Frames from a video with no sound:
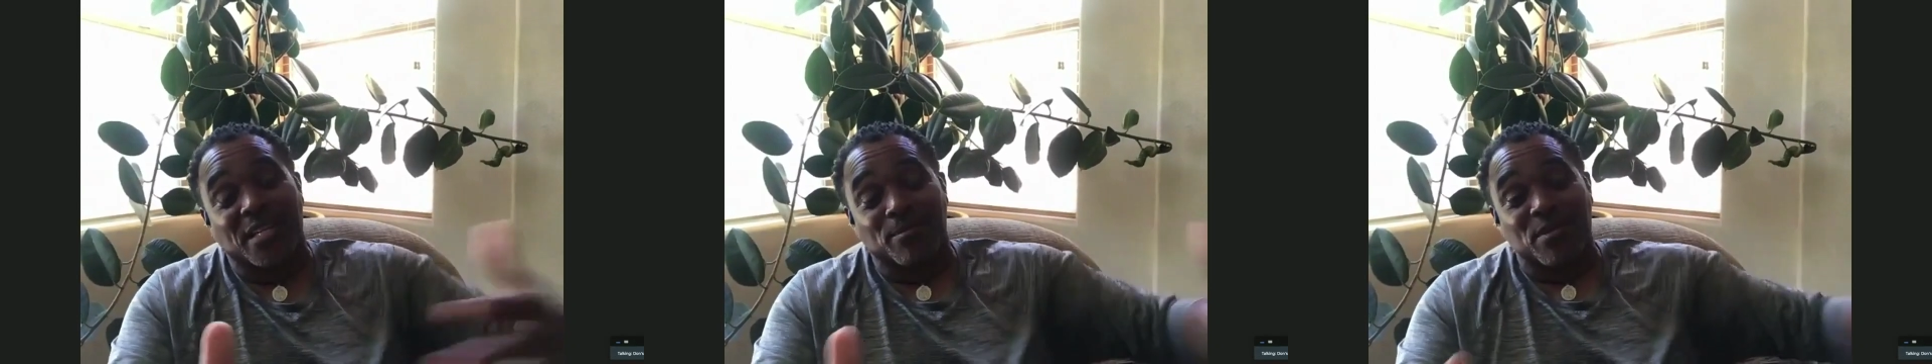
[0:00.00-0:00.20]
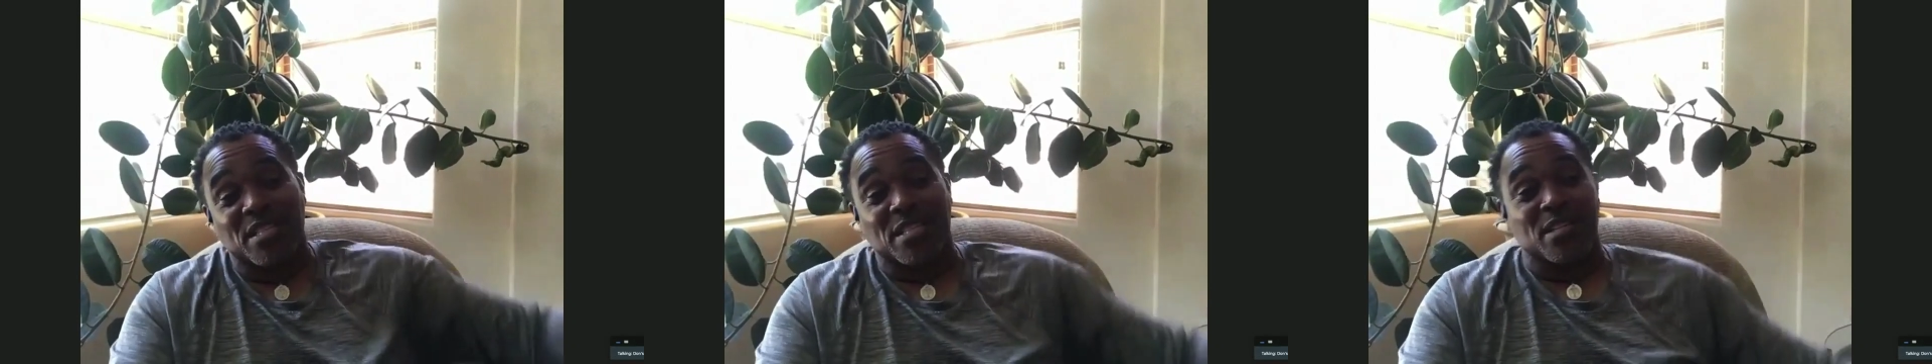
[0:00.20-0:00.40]

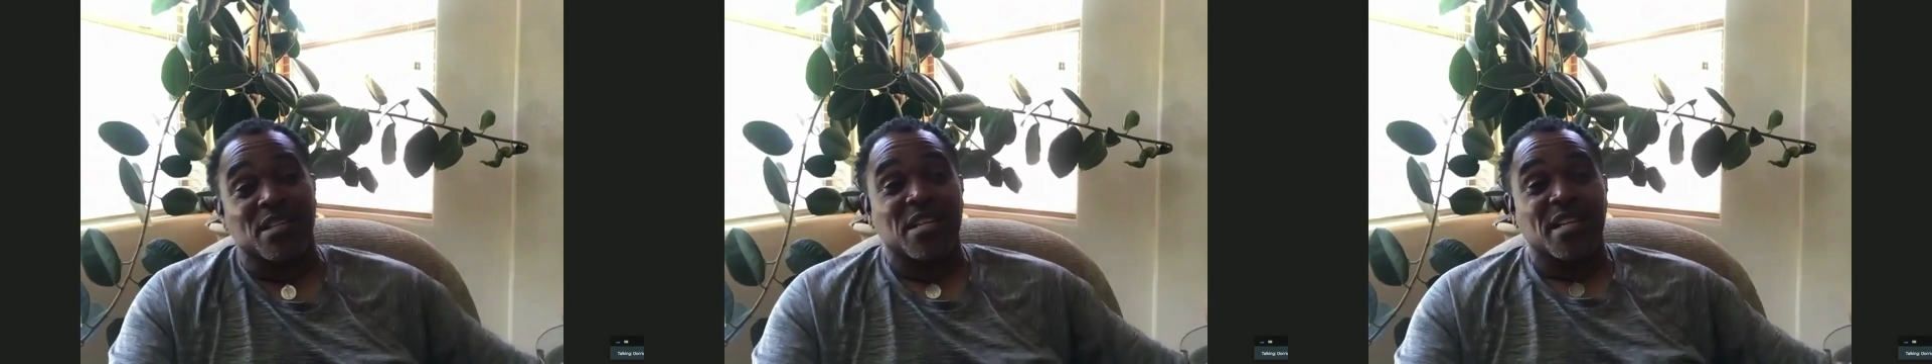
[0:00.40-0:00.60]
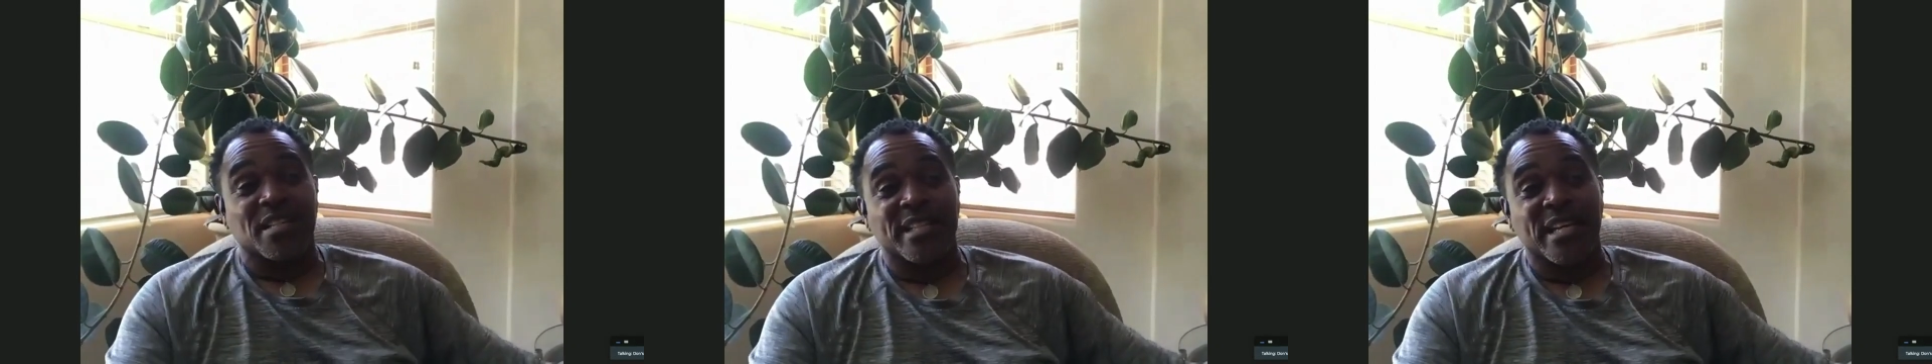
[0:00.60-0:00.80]
Yeah, I
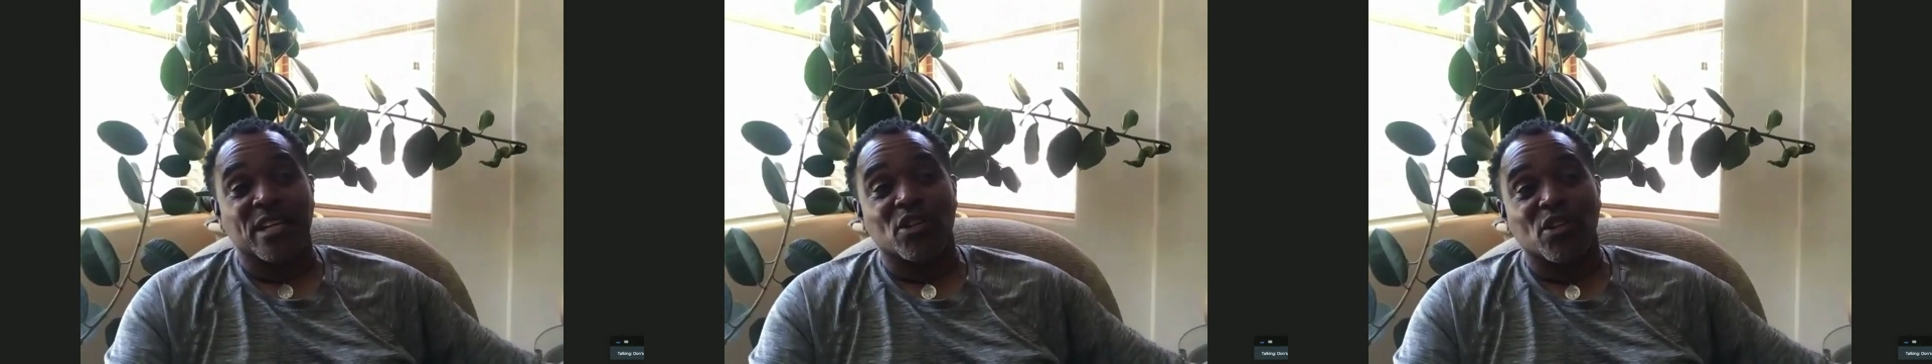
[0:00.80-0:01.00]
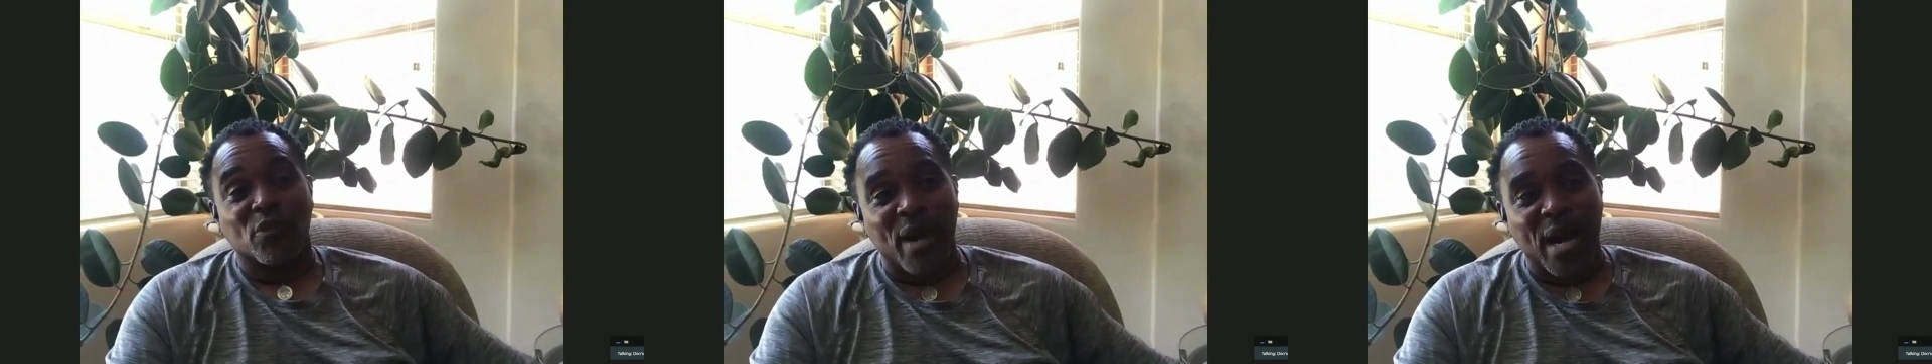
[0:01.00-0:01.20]
mean
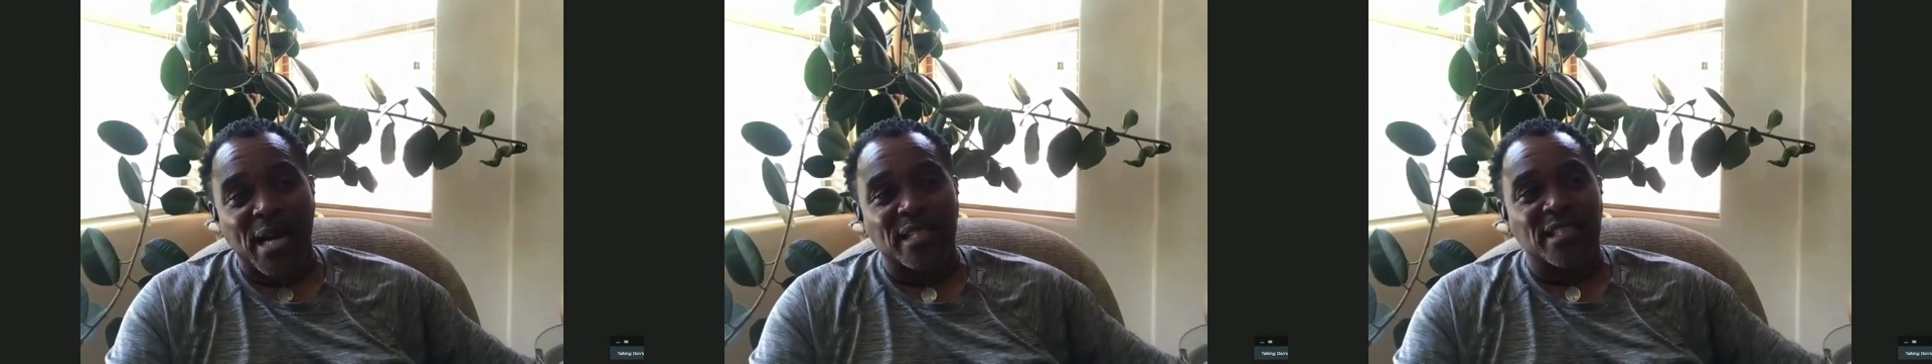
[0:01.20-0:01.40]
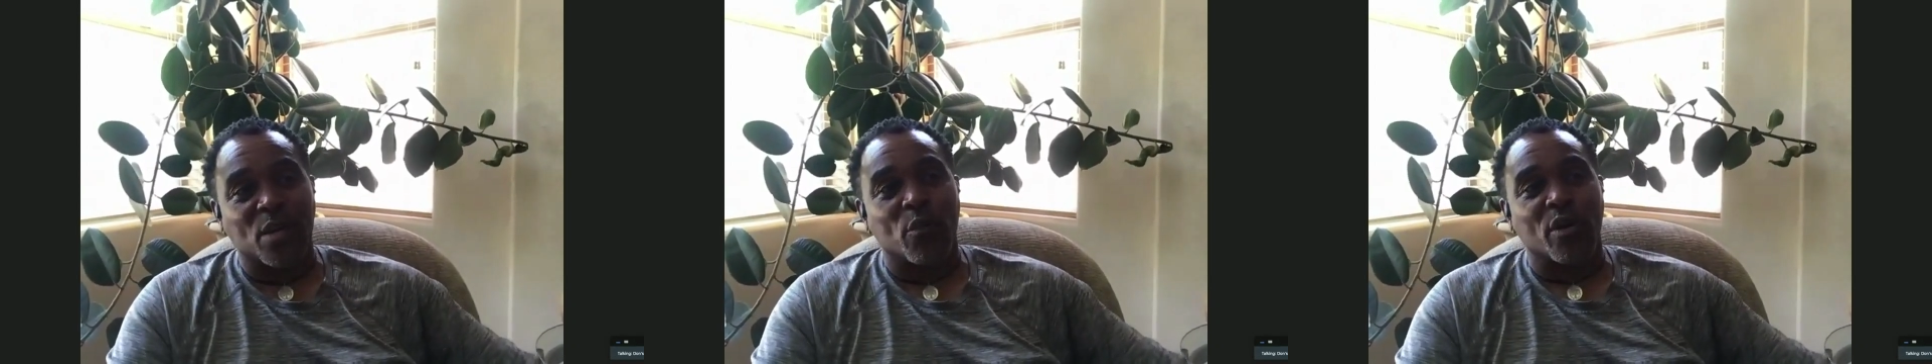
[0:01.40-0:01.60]
Diego
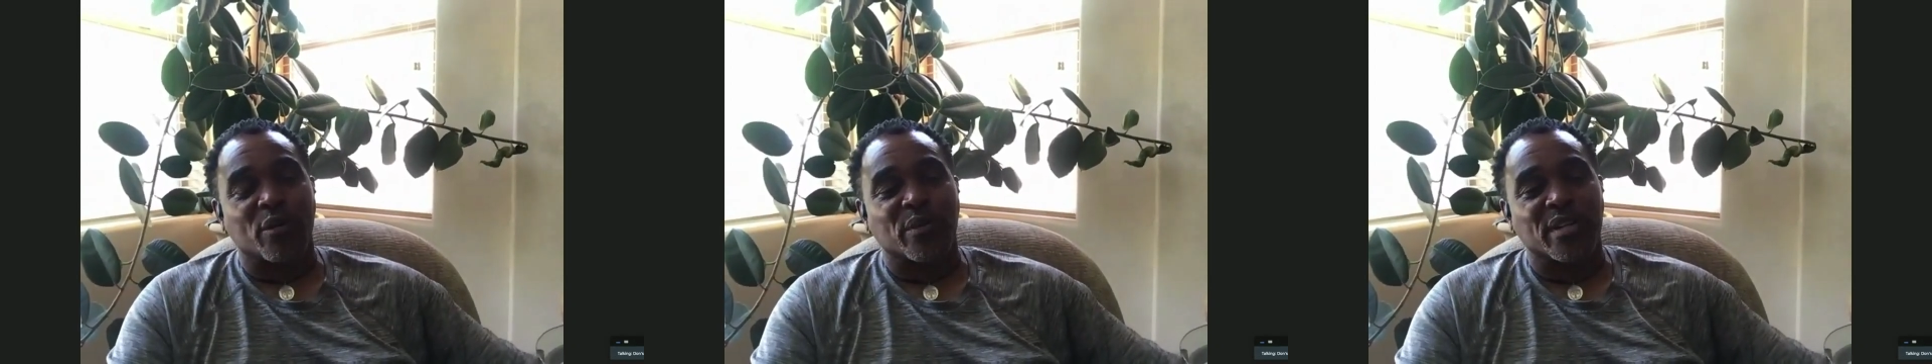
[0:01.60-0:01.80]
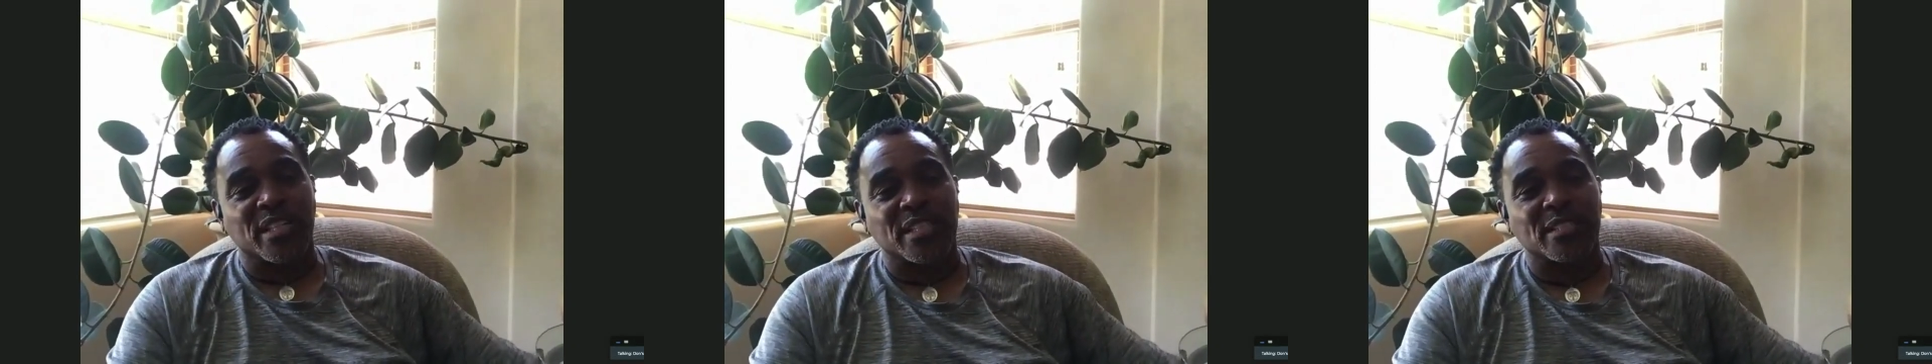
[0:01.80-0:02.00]
Corrales.
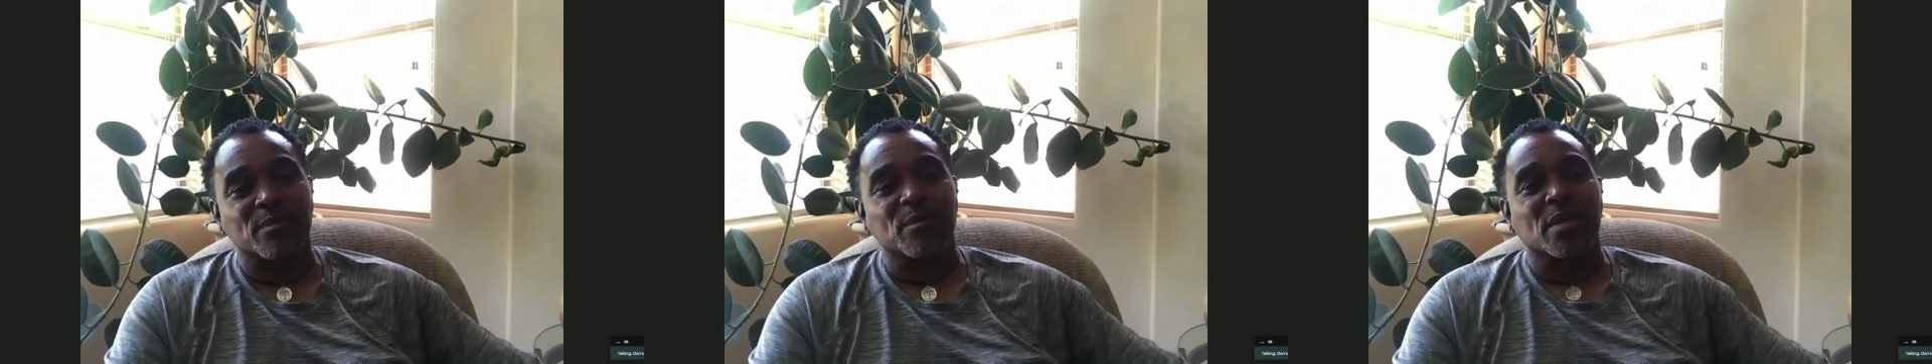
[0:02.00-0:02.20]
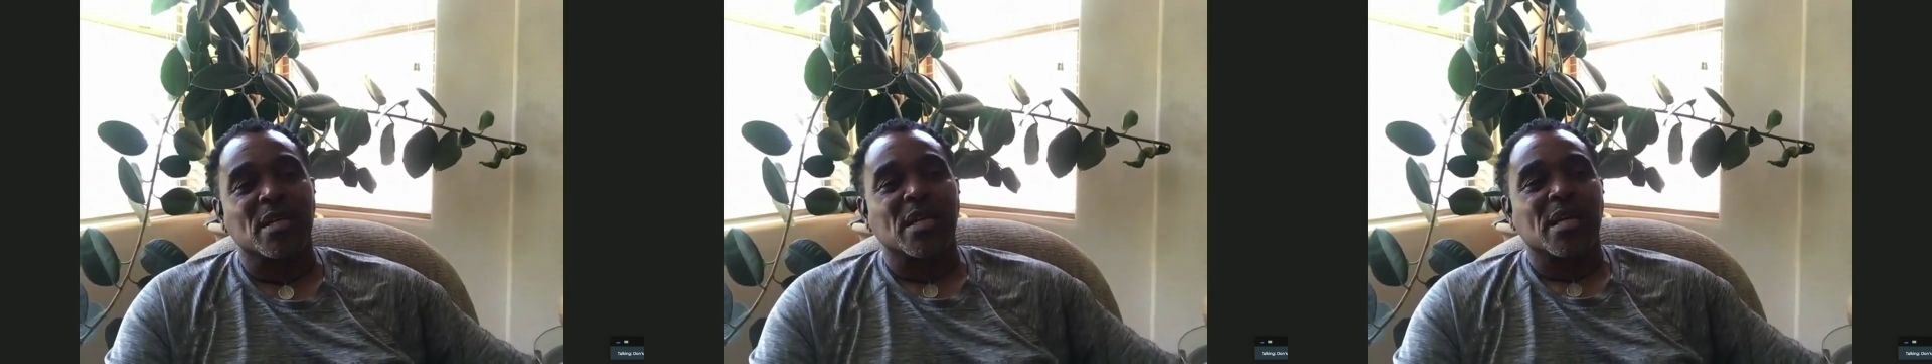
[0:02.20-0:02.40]
I worked with
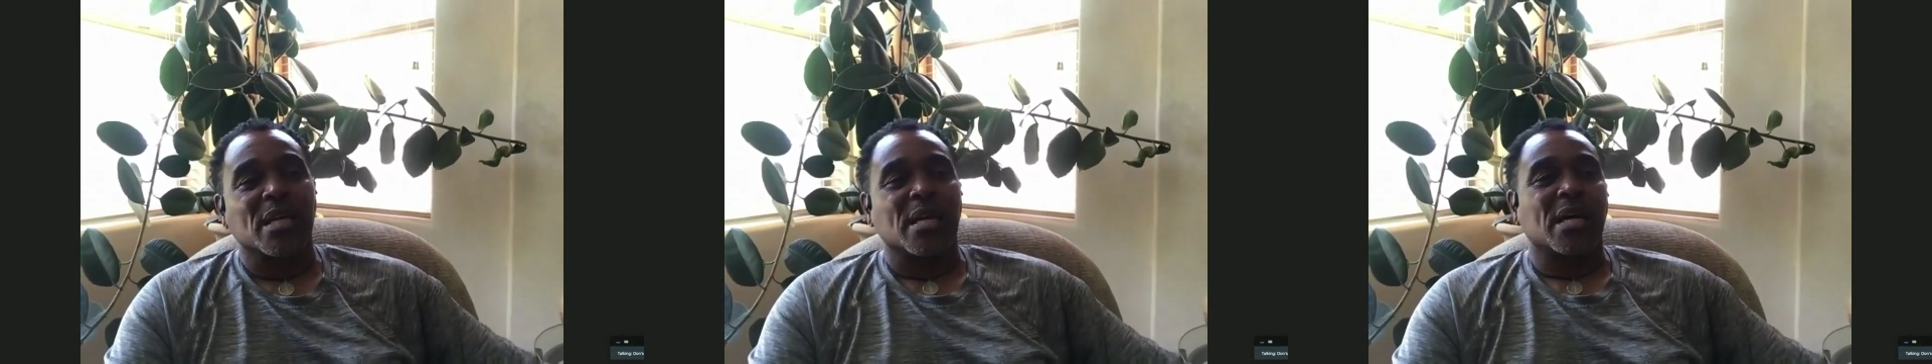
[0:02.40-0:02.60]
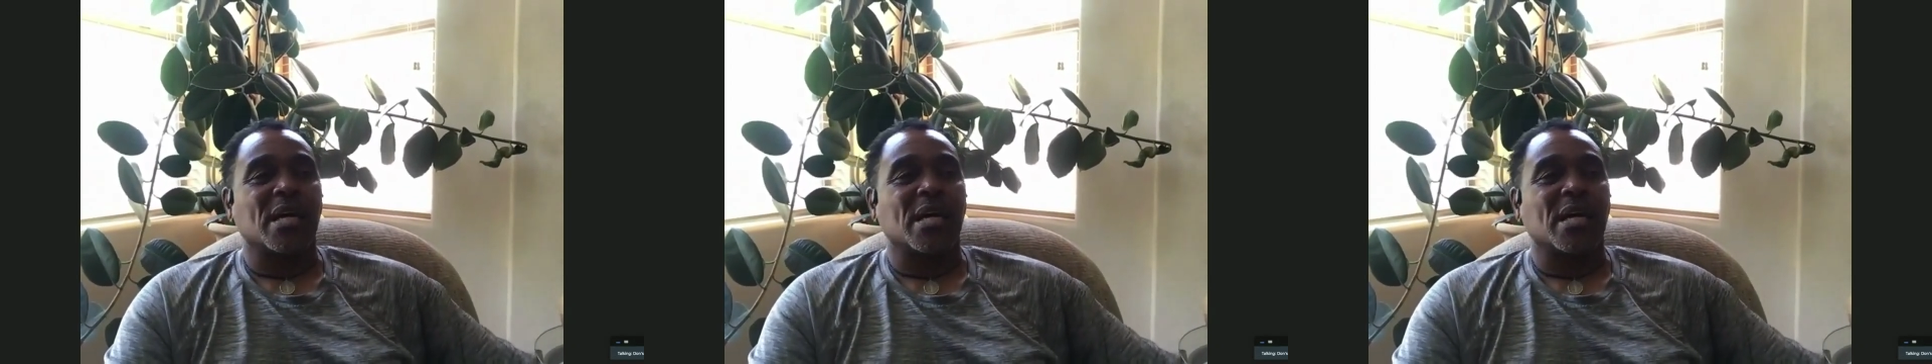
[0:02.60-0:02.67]
him.